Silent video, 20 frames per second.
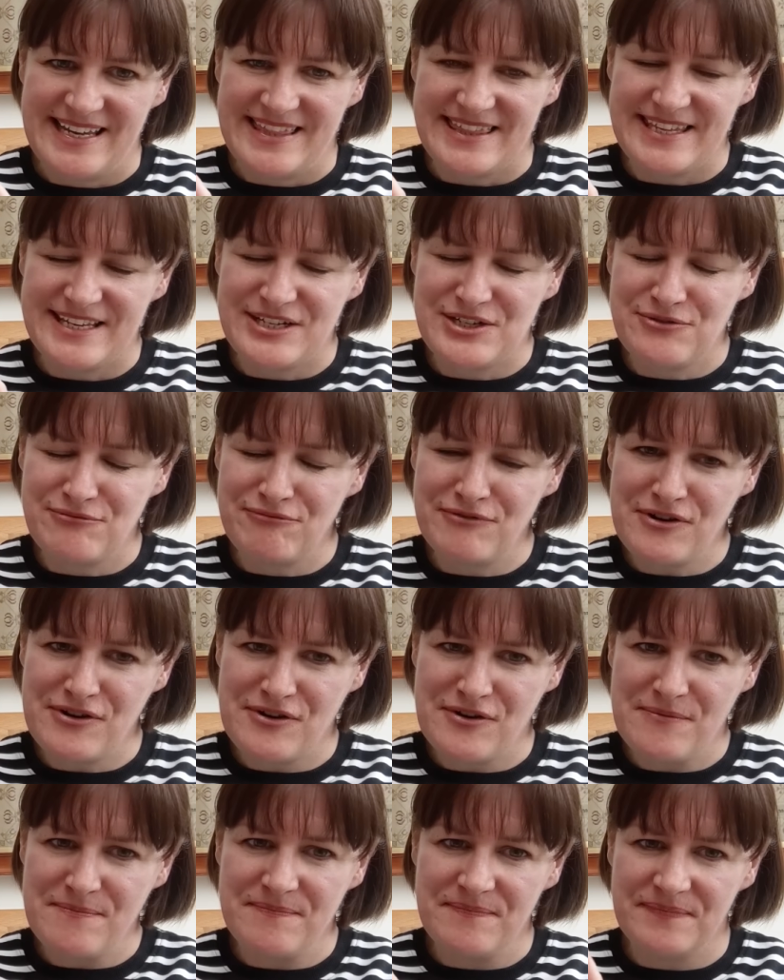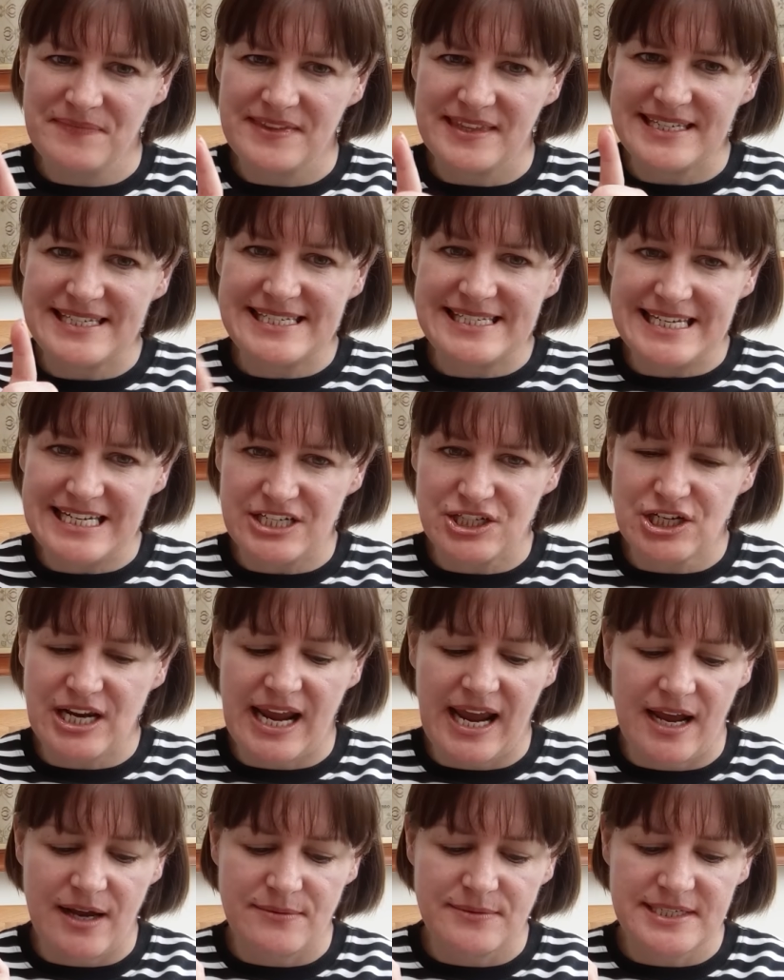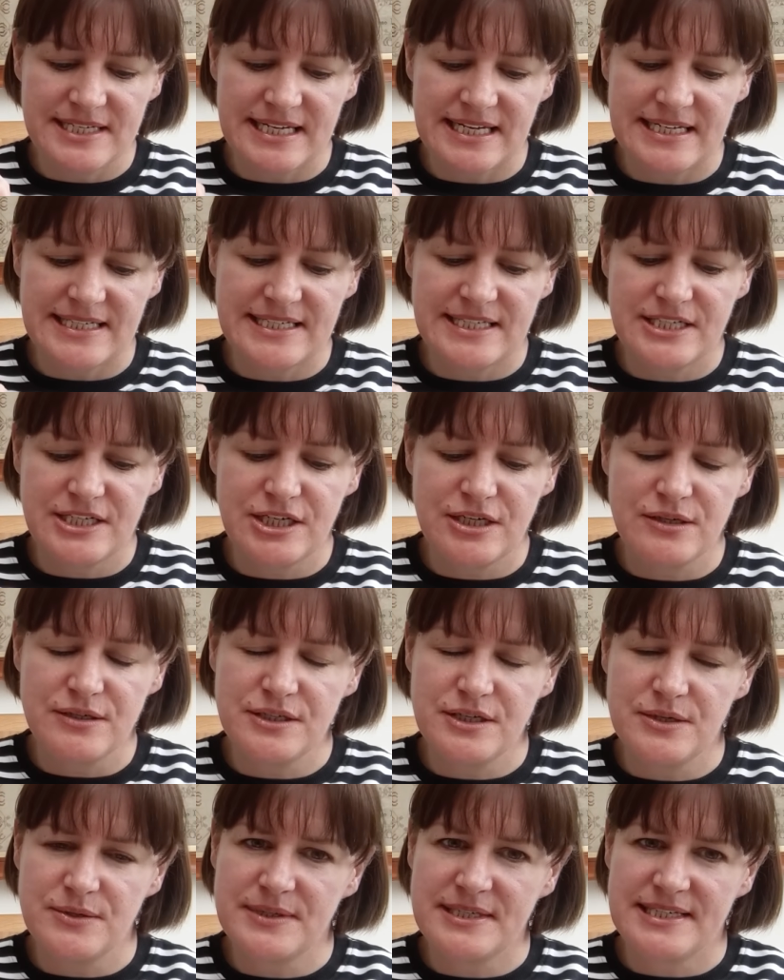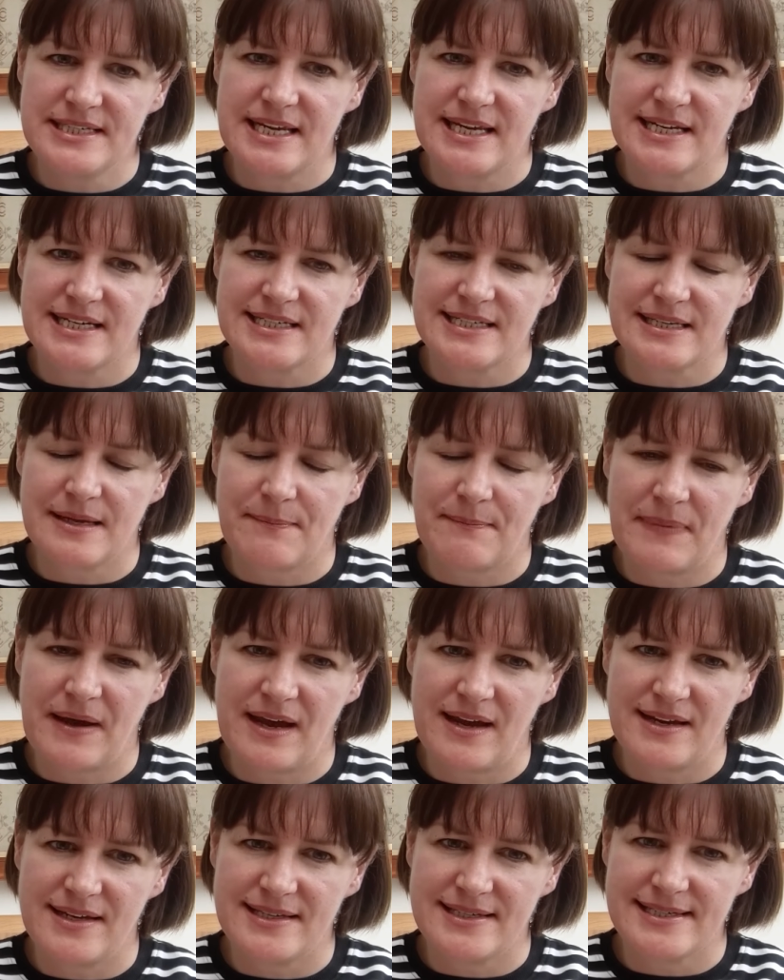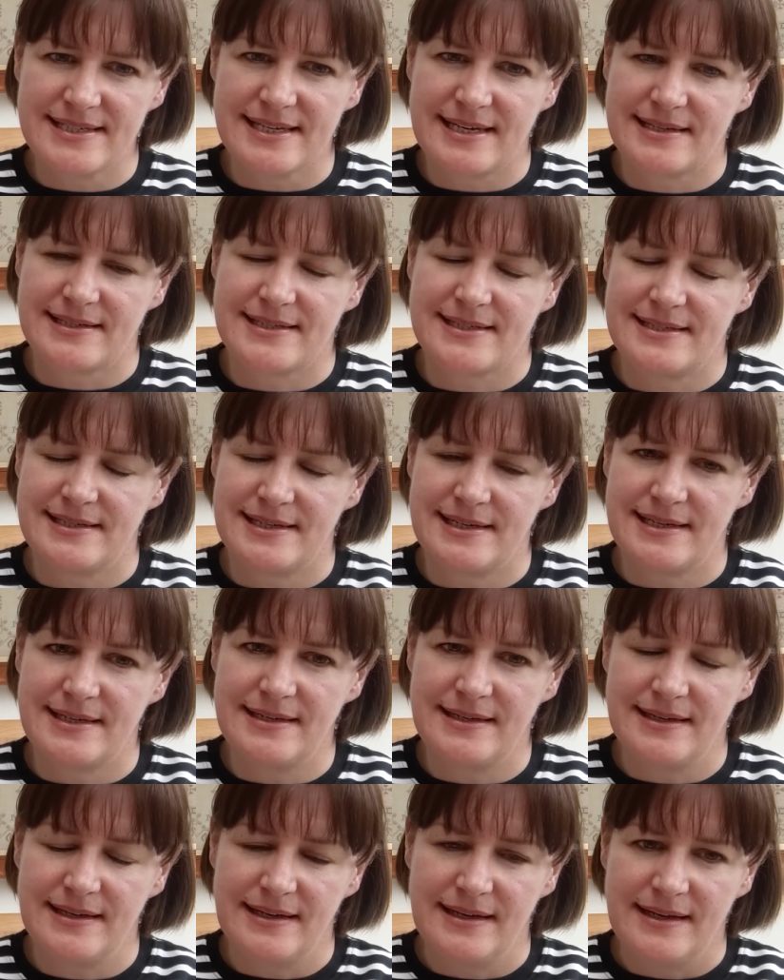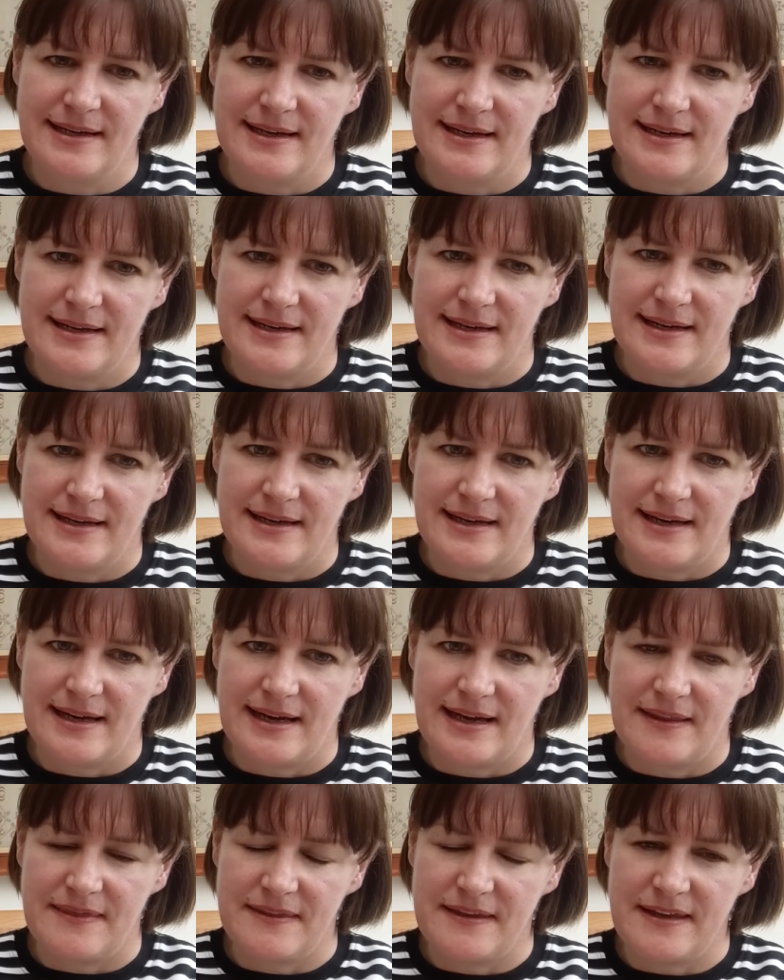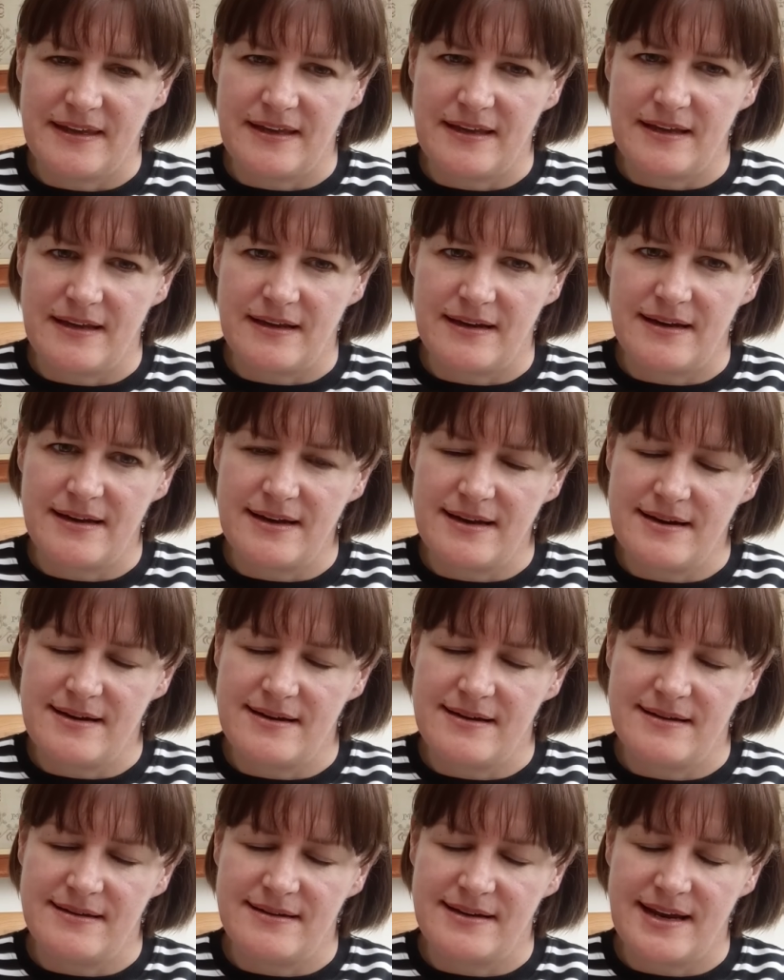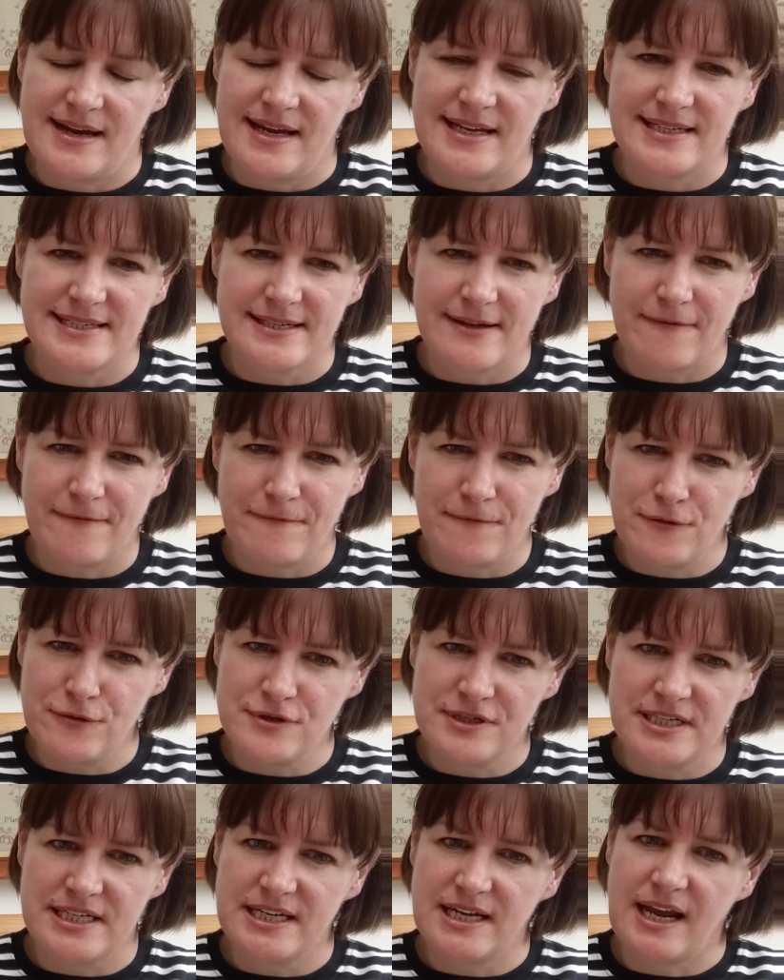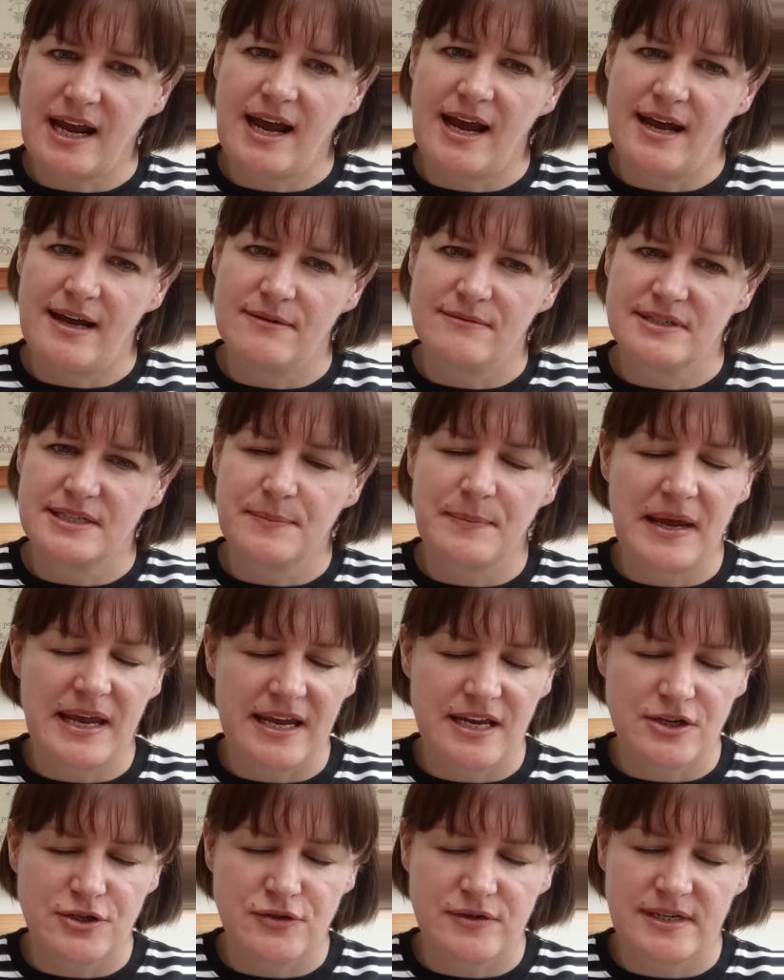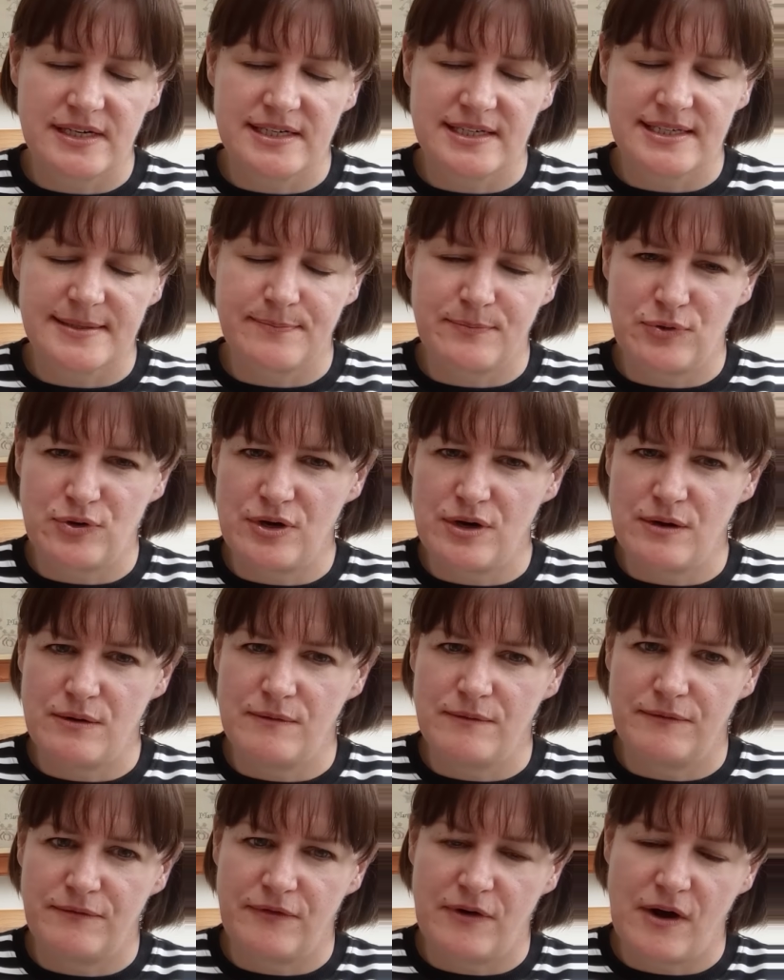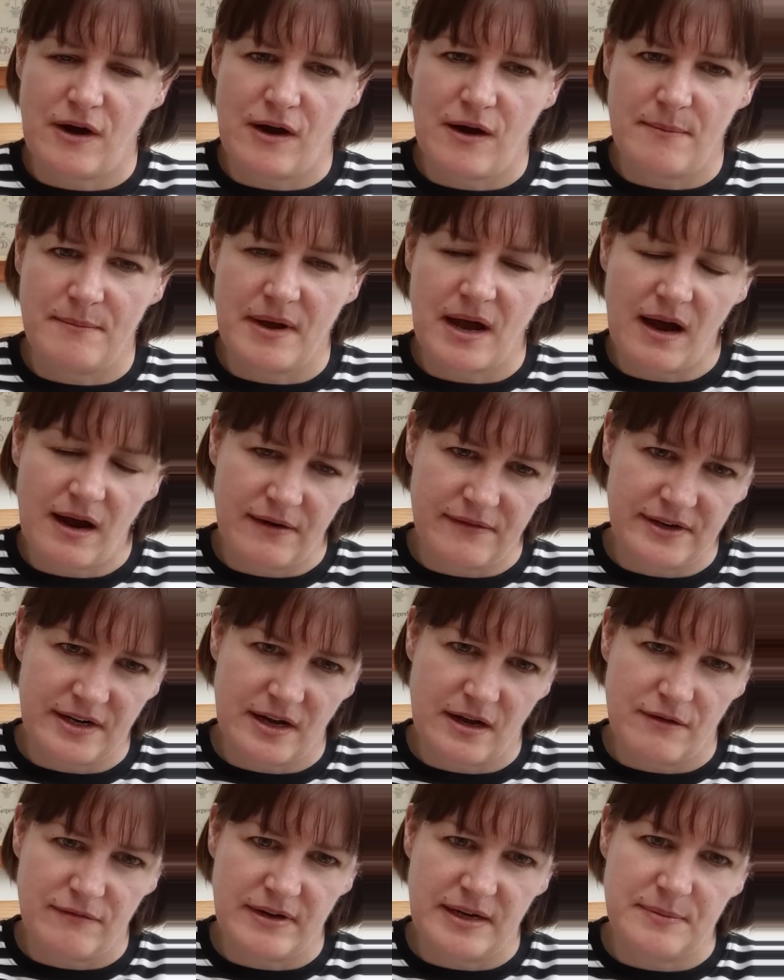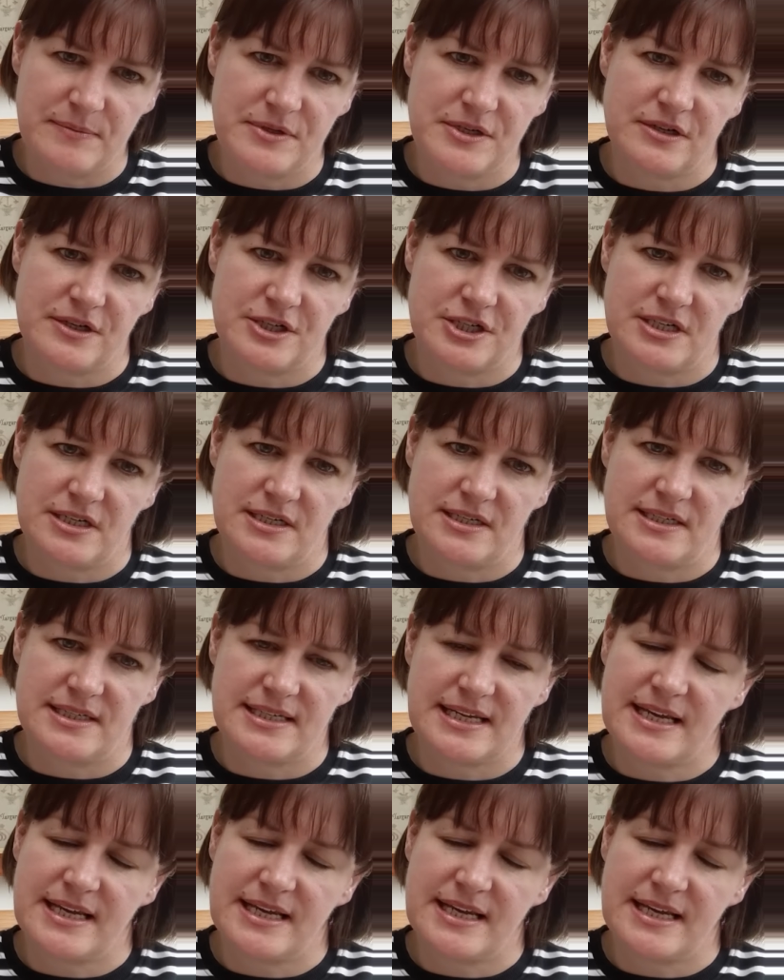The drum, the stitch count is 226 by 60, and the linen is 40 count Patriots Brew from R&R Reproductions.